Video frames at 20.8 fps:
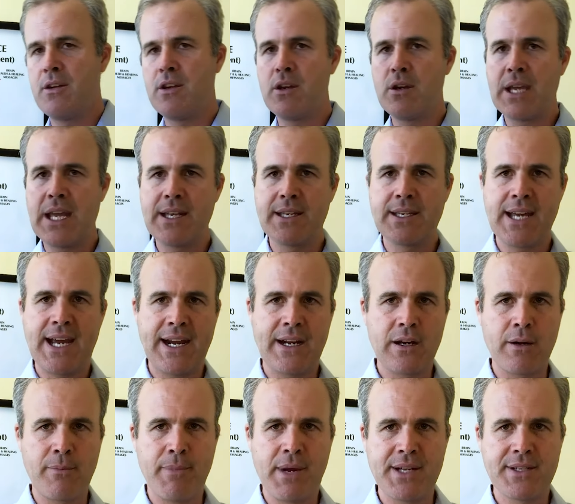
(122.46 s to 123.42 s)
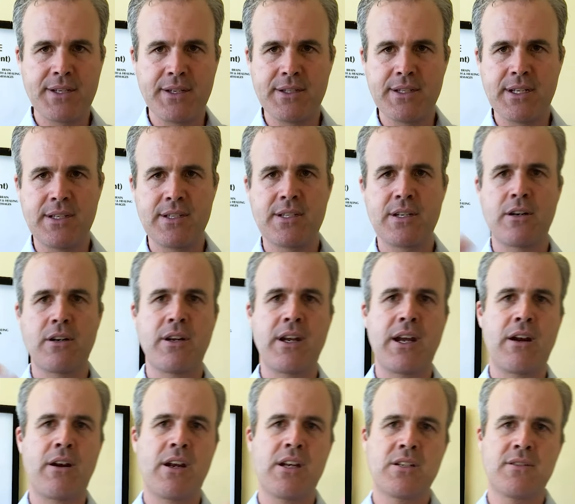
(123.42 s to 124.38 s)
You get tighter muscles in certain
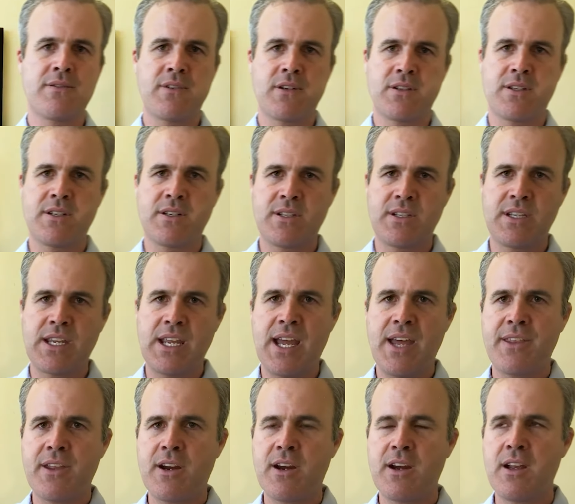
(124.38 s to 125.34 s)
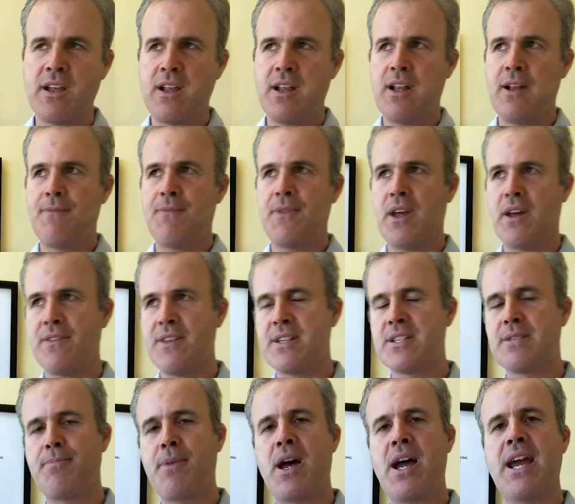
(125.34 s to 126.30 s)
areas versus the other of the
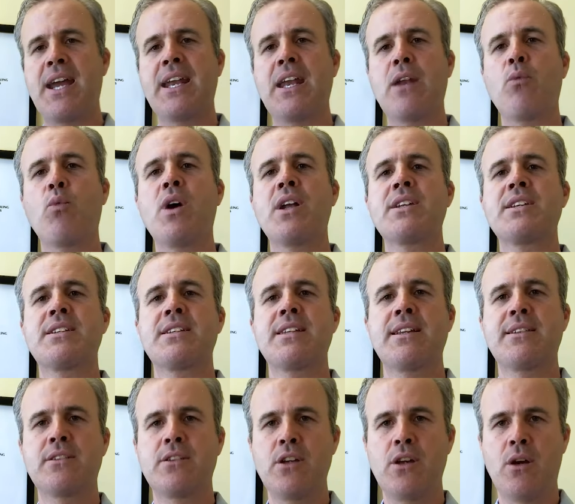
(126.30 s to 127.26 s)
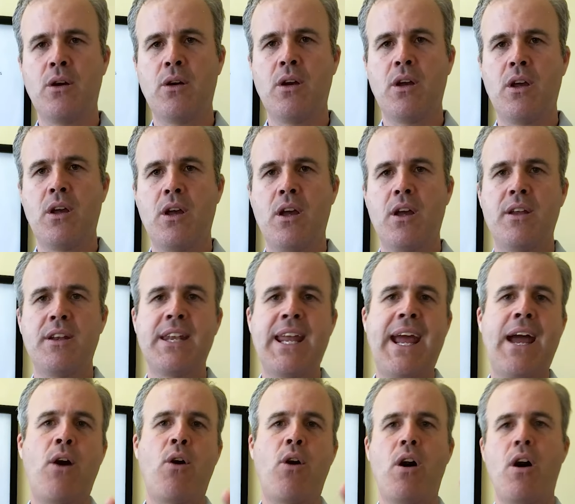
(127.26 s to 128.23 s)
spine, and what does this do?
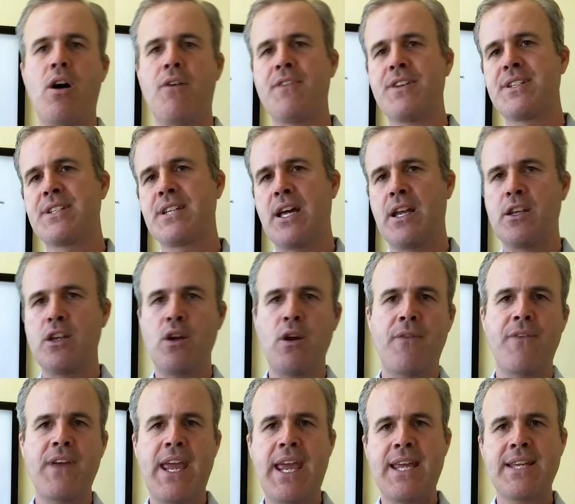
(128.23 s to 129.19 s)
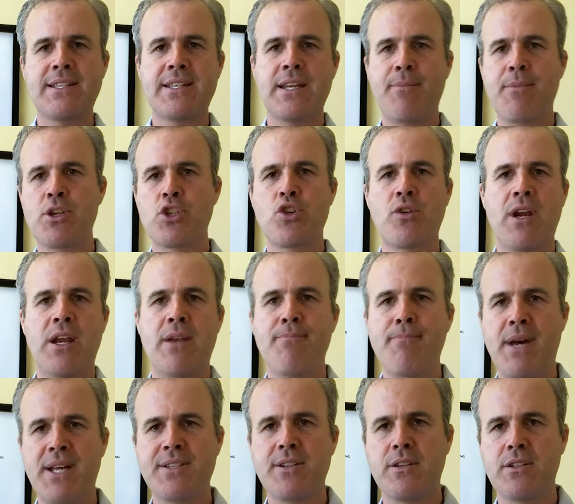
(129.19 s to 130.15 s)
Now all of a sudden you have asymmetry in
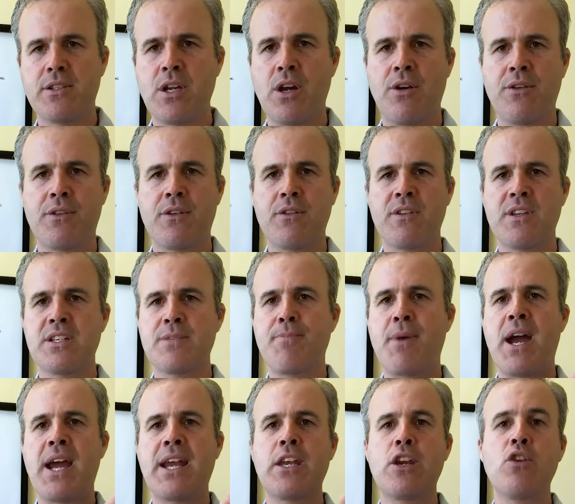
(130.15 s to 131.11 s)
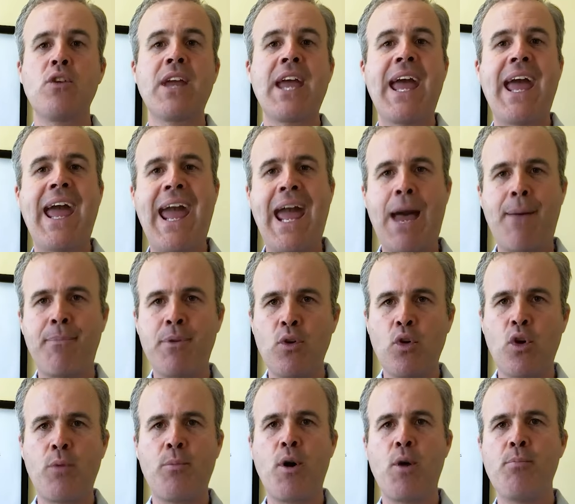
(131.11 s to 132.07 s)
muscle tone through the spine. You get
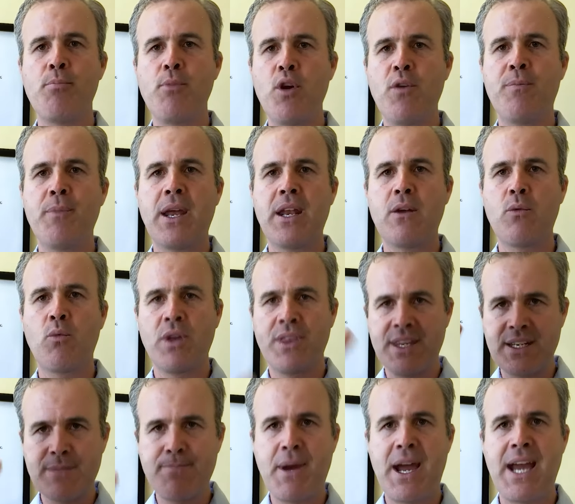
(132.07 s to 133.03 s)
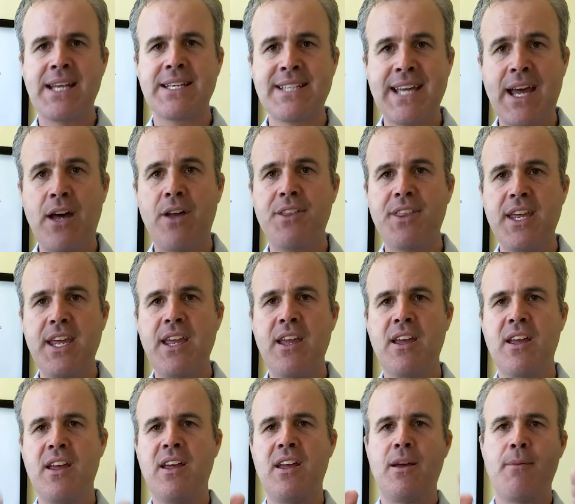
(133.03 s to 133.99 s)
abnormal movement. When the spine's healthy,
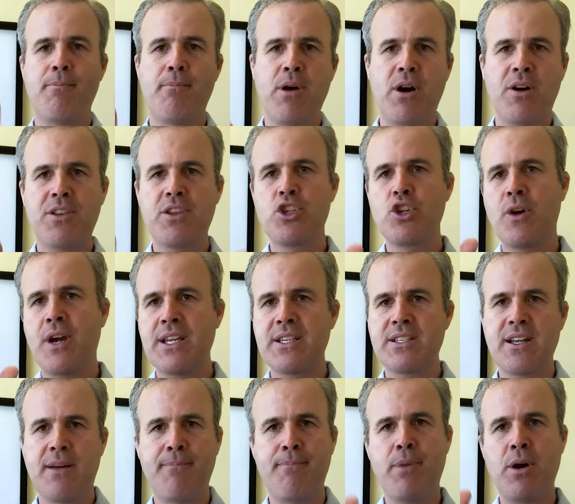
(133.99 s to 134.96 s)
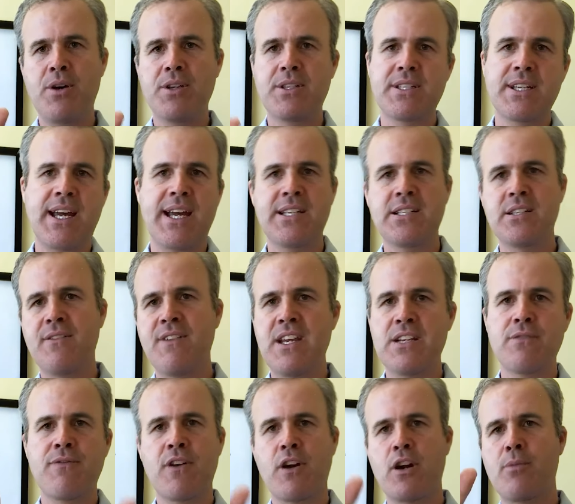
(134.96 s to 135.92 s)
both joints on both sides of
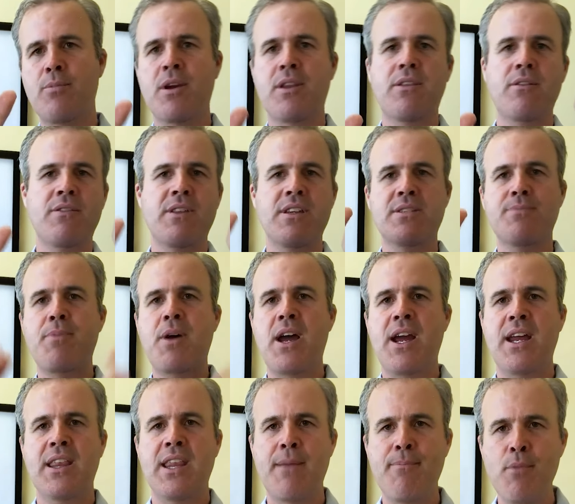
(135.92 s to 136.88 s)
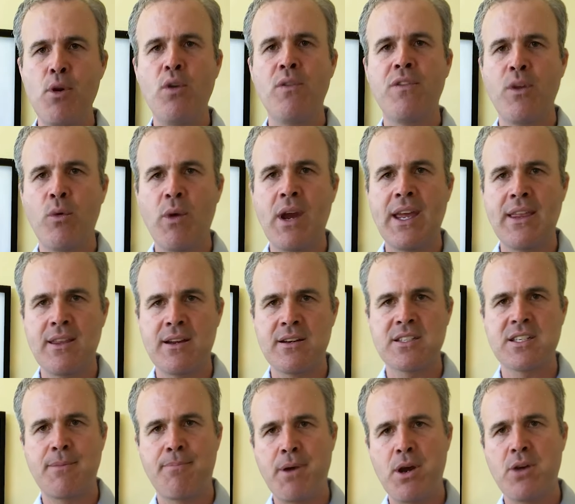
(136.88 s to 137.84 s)
each vertebra through the spine, they move the way they're
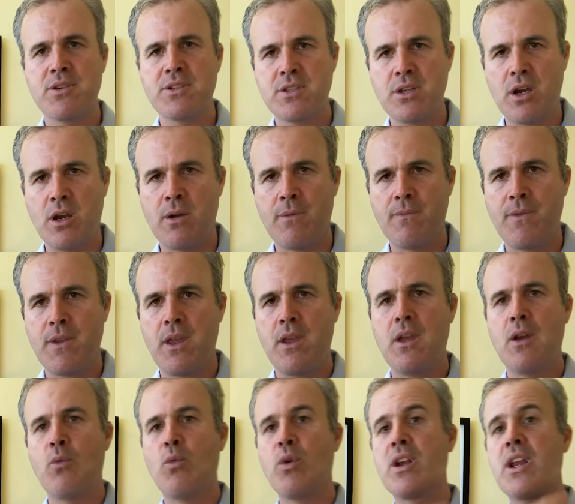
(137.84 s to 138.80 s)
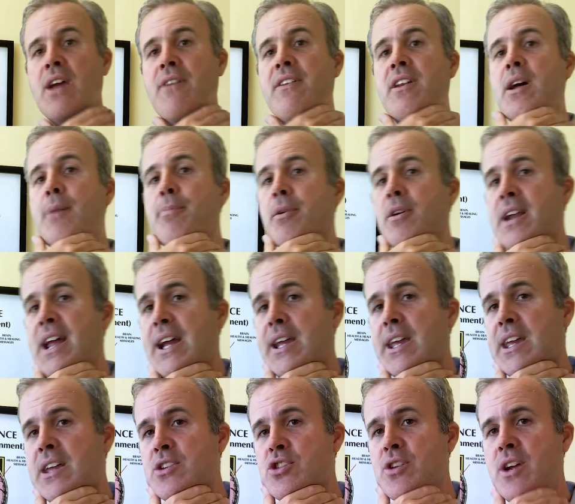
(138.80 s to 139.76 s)
supposed to. When you have an upper
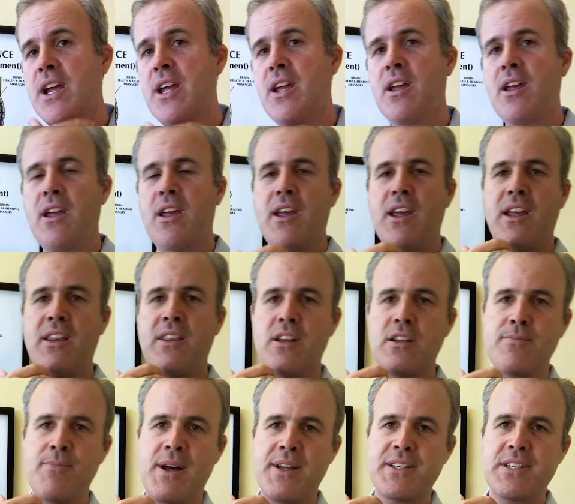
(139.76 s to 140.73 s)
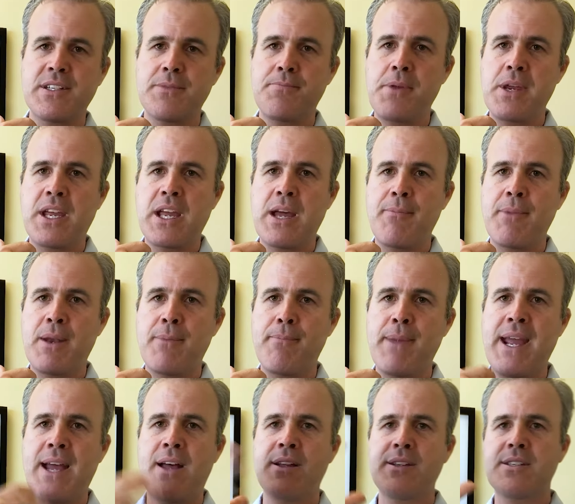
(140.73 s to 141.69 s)
neck injury and those muscles become
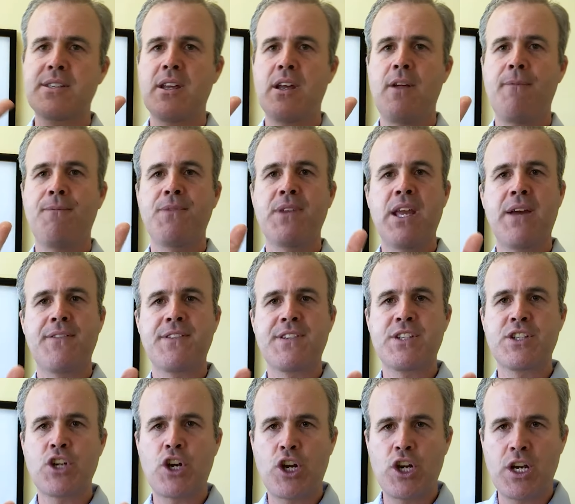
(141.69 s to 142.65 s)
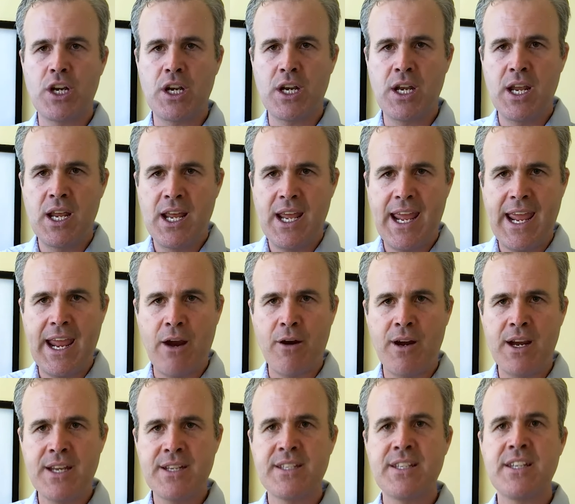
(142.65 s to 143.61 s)
imbalanced, you have certain
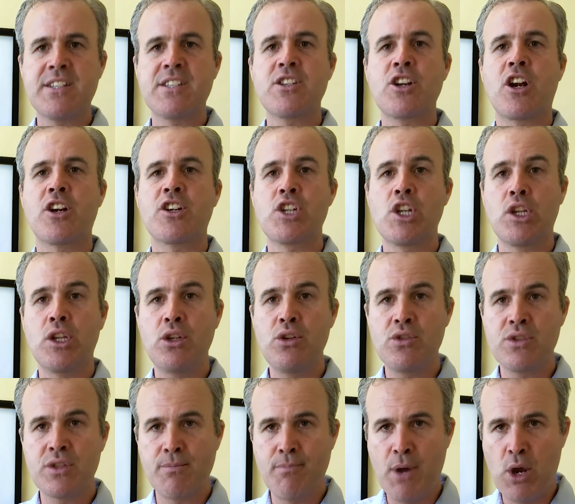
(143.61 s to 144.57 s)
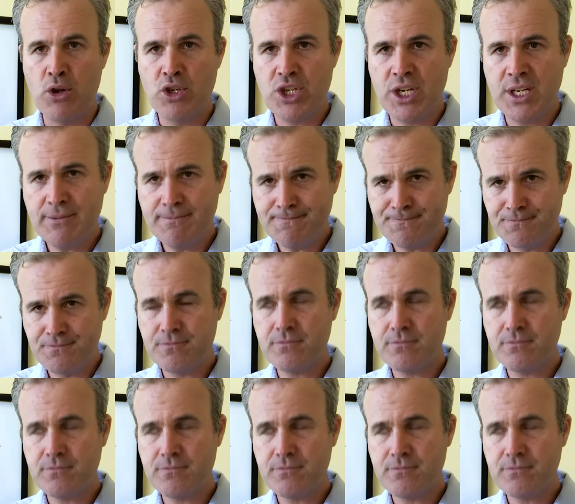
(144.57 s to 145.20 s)
areas that start to lose motion.